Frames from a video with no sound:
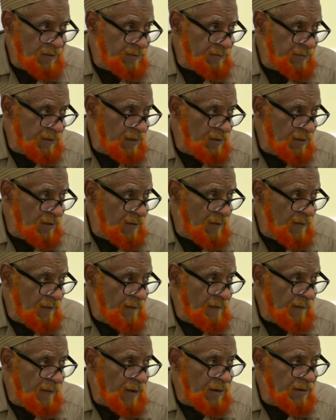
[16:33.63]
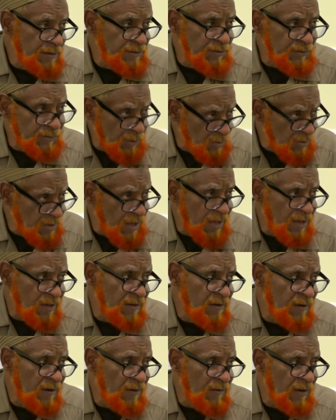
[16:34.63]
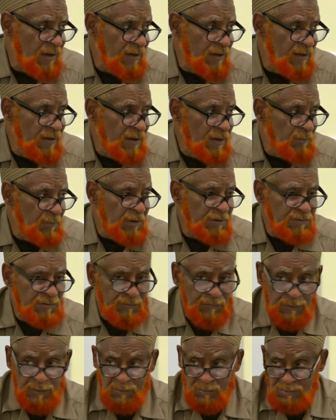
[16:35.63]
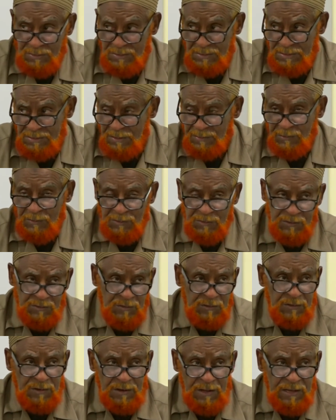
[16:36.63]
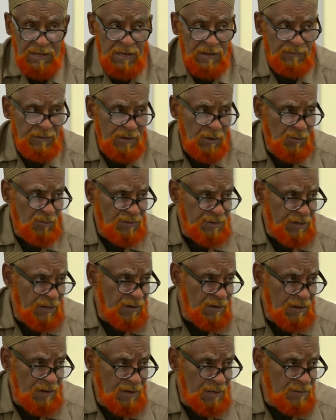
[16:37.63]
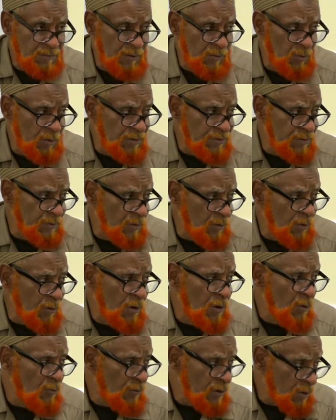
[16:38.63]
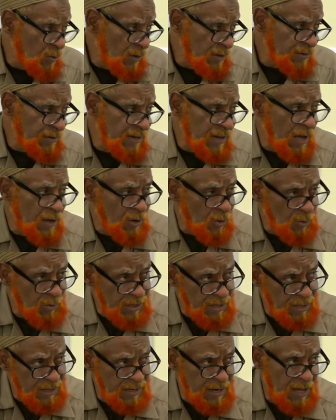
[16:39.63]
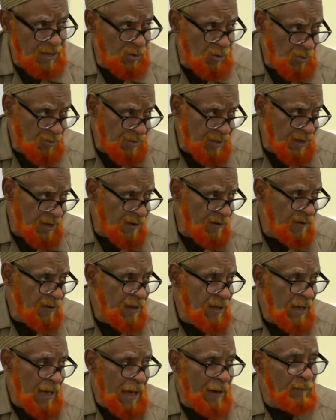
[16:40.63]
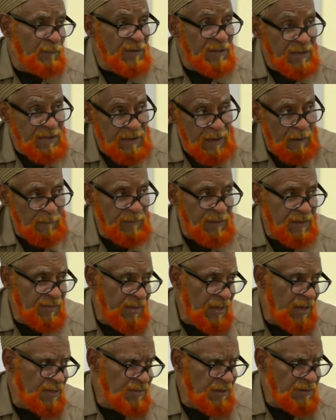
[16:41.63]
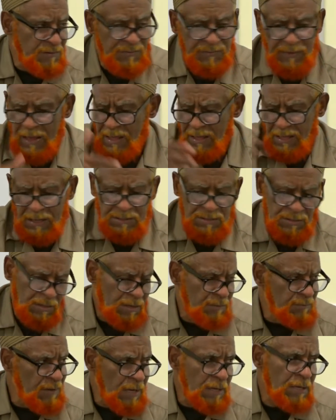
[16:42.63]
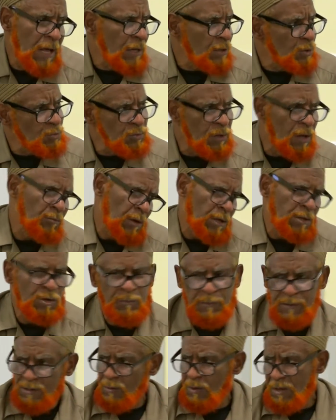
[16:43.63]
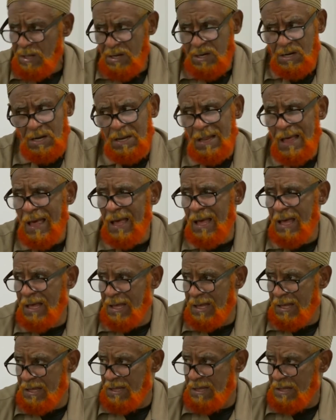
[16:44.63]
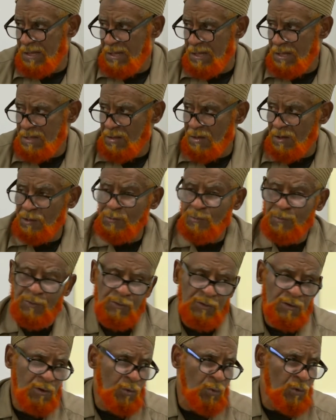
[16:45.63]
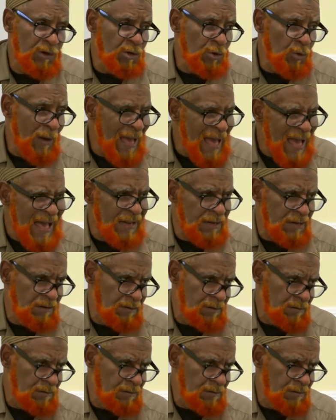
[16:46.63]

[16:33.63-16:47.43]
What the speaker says: You see? All right? This is okay. All right? But for sisters to just leave and don't tell her husband what you, or request, can I go here, can I go there? I'll be here, I'll be there. And they just, I ain't got to tell him nothing. I'm independent. Lie. Your husband's supposed to know where you at.